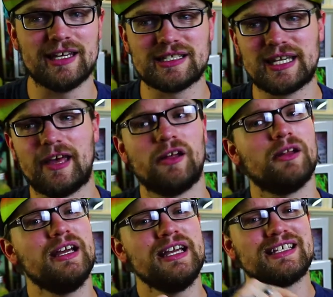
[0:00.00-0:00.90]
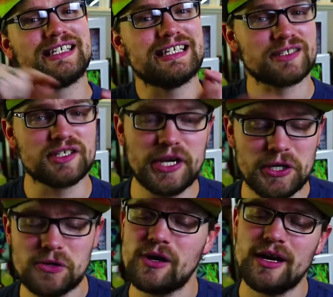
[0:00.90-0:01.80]
until season
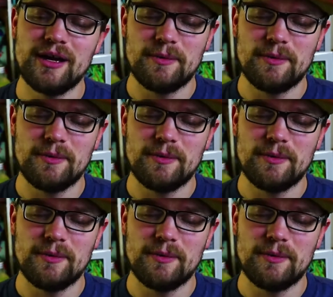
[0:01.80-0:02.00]
2,